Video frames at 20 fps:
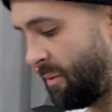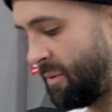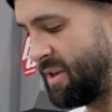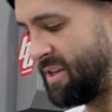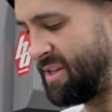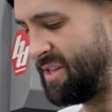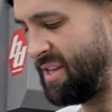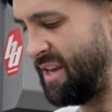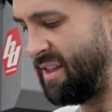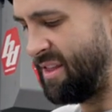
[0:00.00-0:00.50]
I wanna
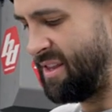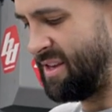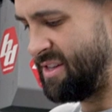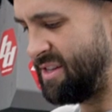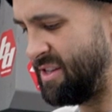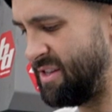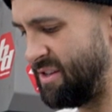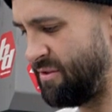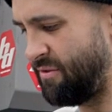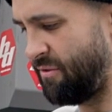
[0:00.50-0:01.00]
say
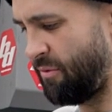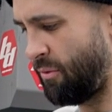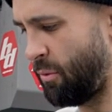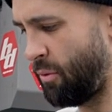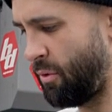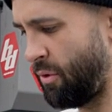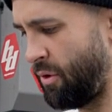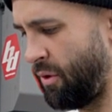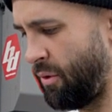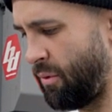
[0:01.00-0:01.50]
this is
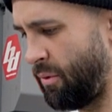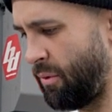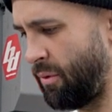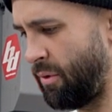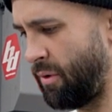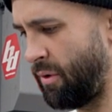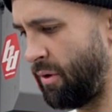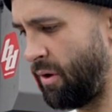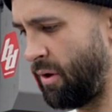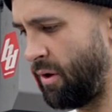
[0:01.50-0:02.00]
for
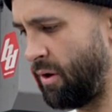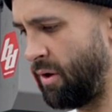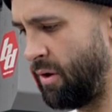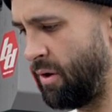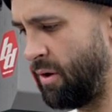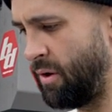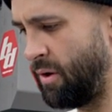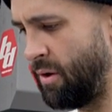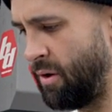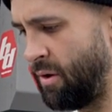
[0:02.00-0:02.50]
your,
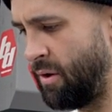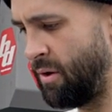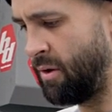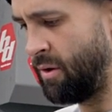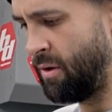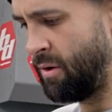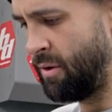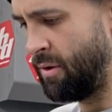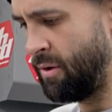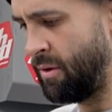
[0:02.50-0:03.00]

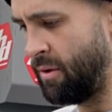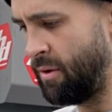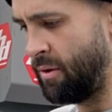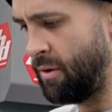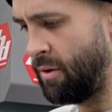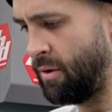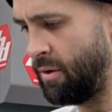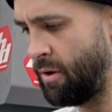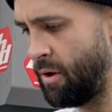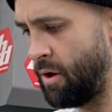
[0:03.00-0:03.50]

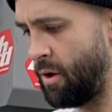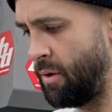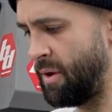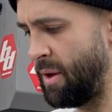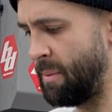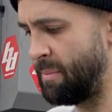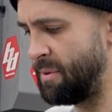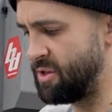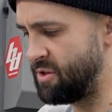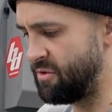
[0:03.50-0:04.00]
oh
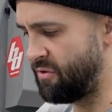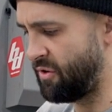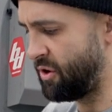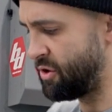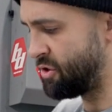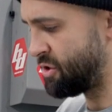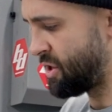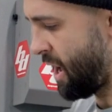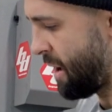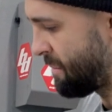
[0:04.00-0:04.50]
yeah, this is for
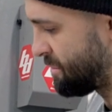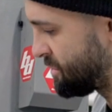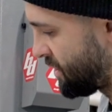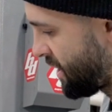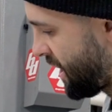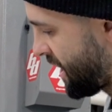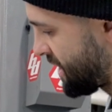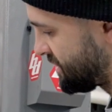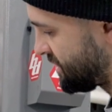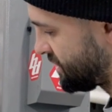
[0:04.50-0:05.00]
your top, so
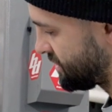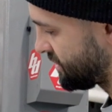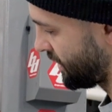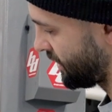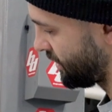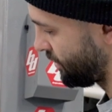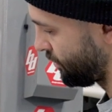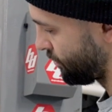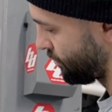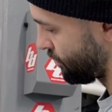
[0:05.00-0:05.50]
it has these
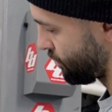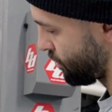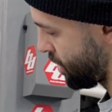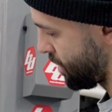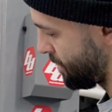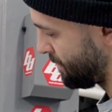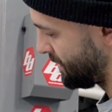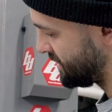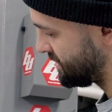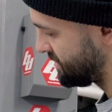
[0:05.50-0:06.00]
like little
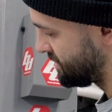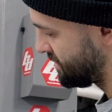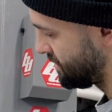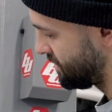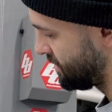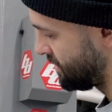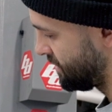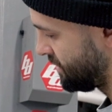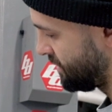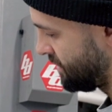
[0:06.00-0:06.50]
grommets
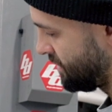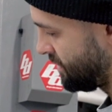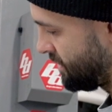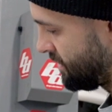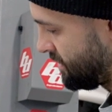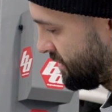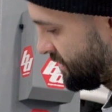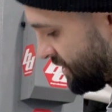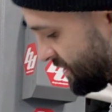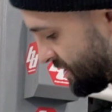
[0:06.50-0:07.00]

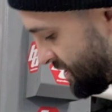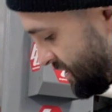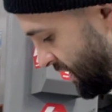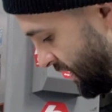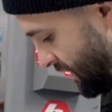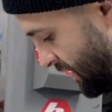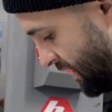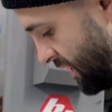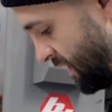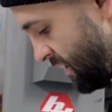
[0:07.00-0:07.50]
to
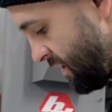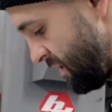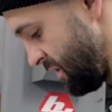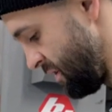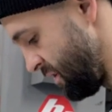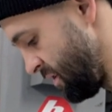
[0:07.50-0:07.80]
seal it.